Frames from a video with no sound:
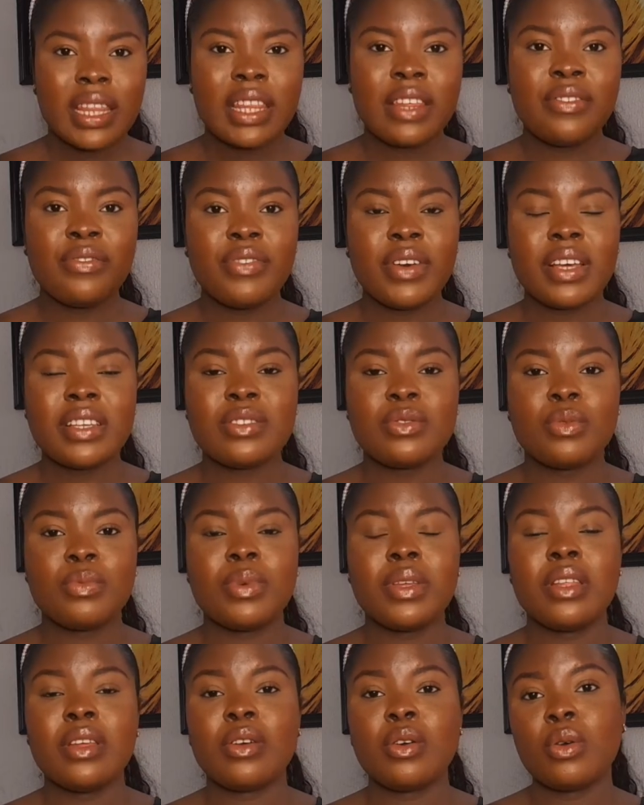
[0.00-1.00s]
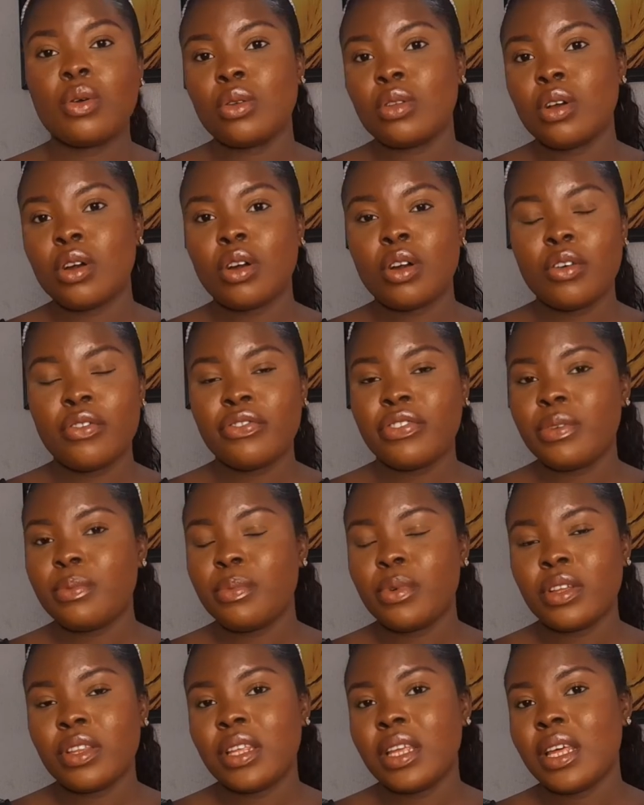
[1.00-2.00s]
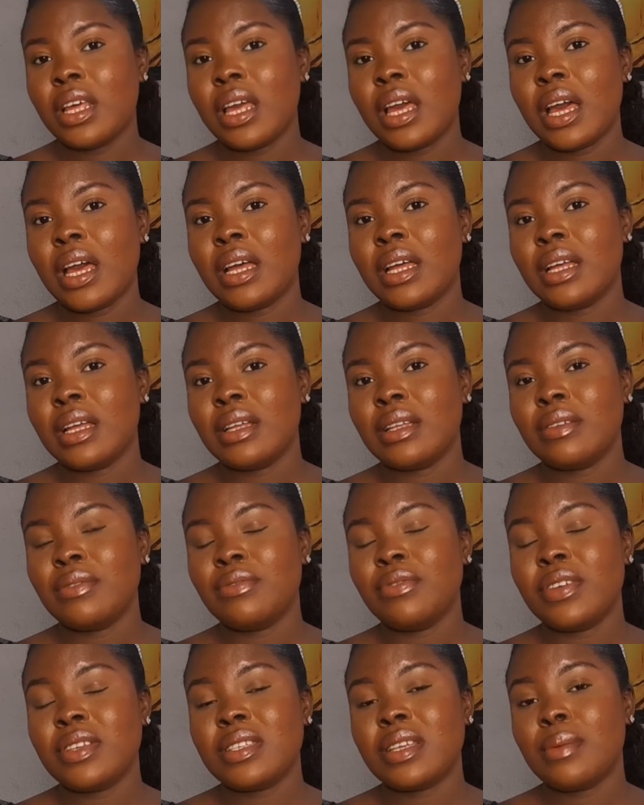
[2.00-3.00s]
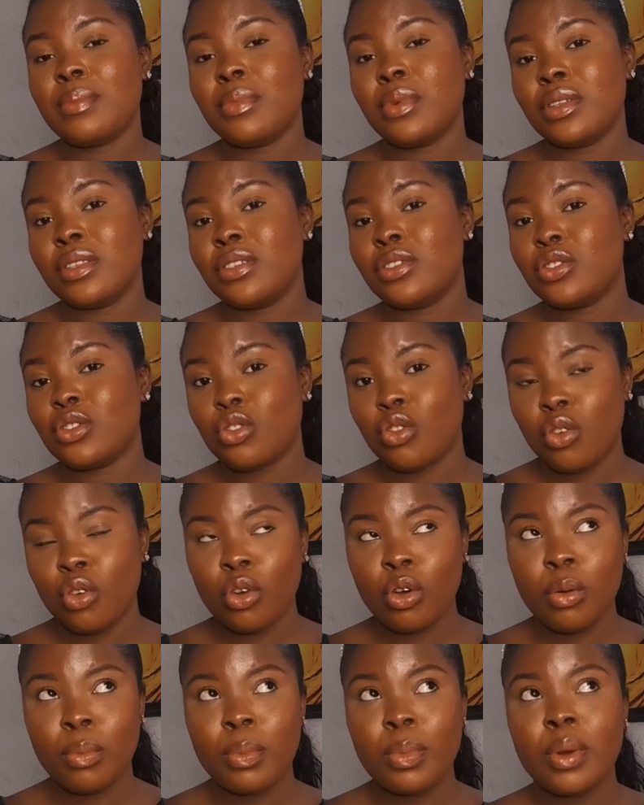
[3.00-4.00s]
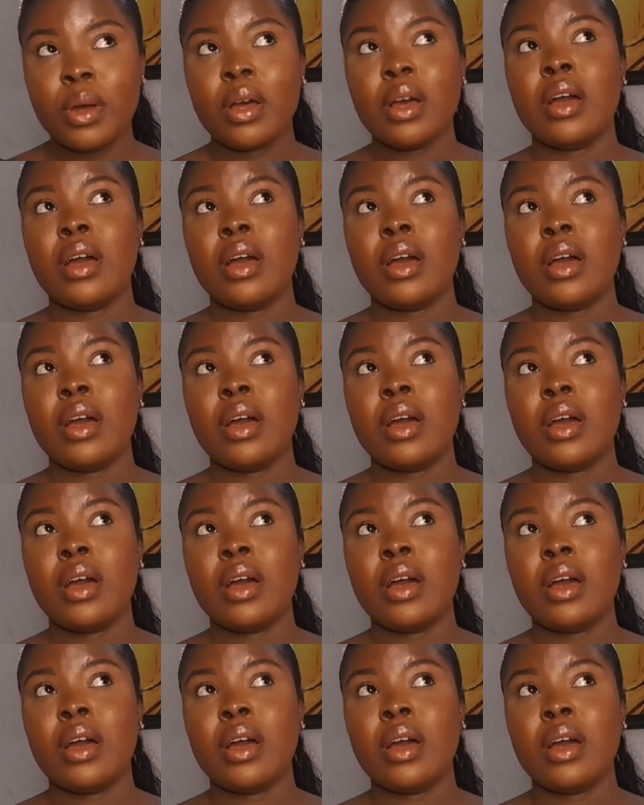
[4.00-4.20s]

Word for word: The first will be the Coconut Coffee body and uh, face and body scrub.